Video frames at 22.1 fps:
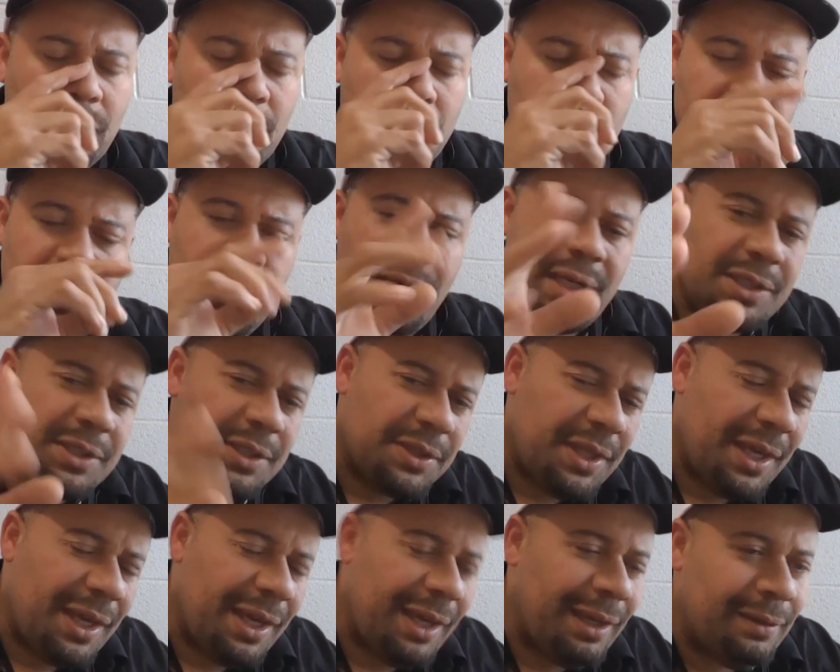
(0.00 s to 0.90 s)
See, that's the
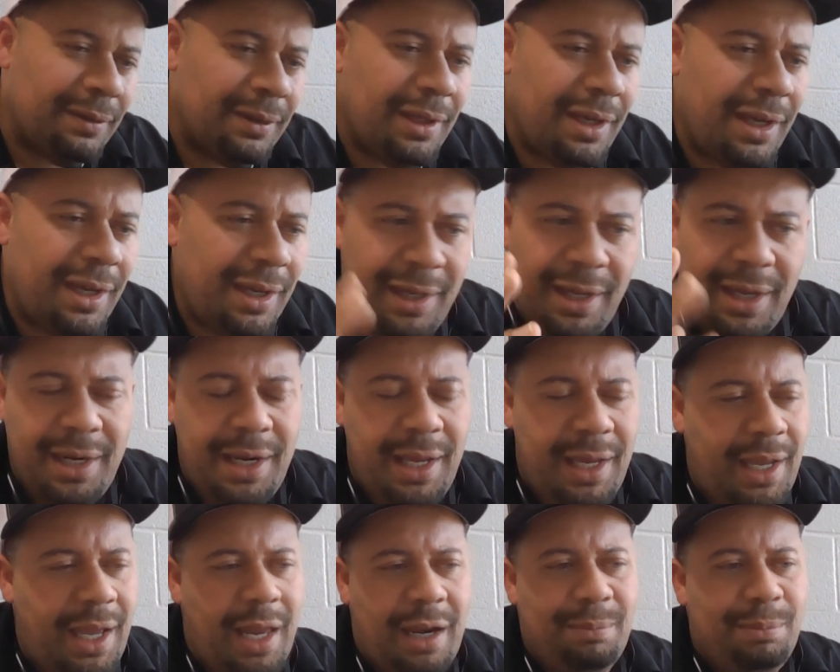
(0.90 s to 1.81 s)
thing. It
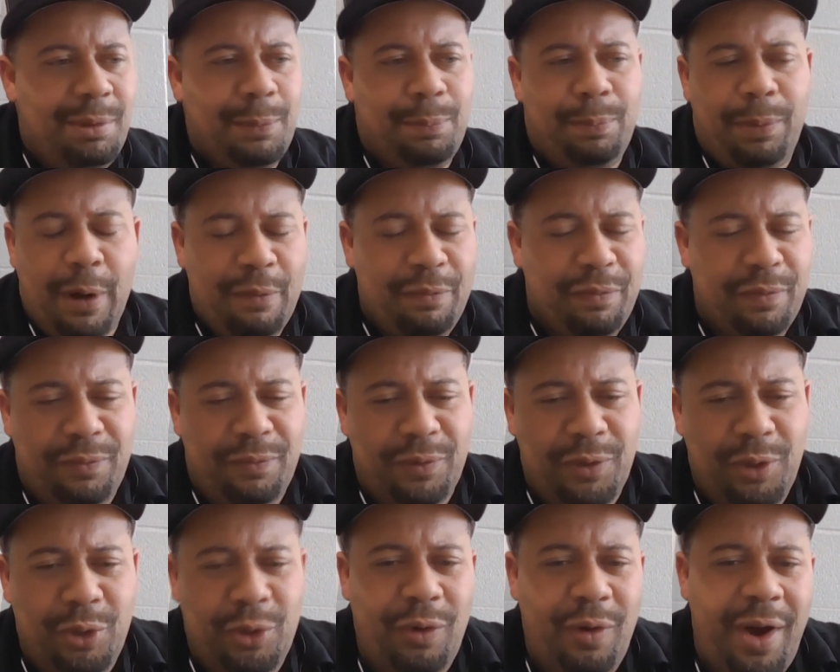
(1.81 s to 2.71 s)
ain't got to be perfect for
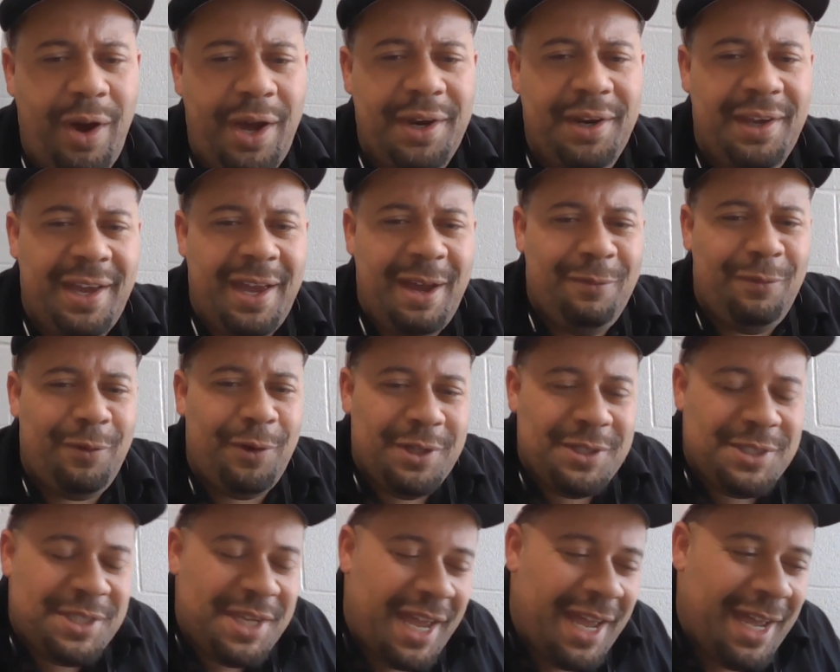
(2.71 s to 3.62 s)
you to go out there and have a
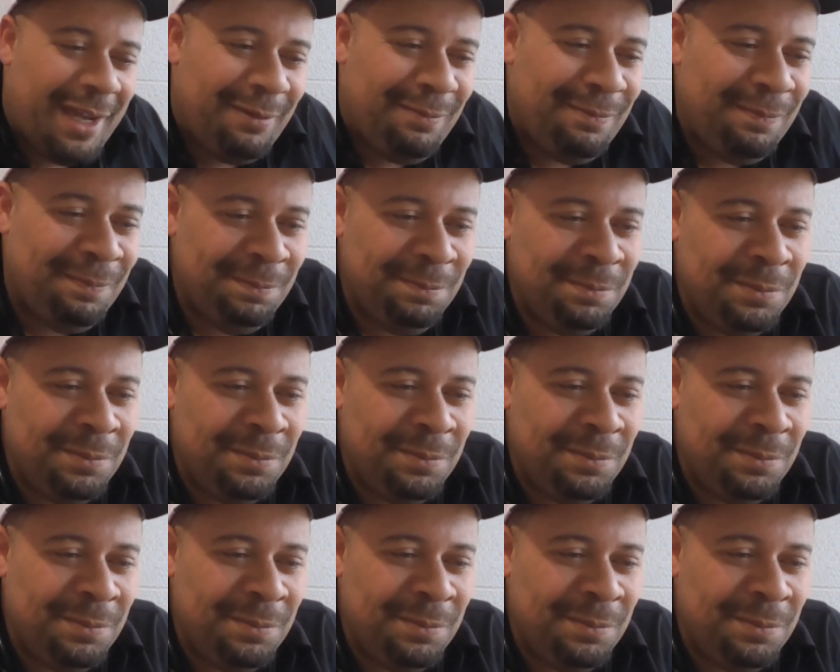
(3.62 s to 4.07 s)
good time.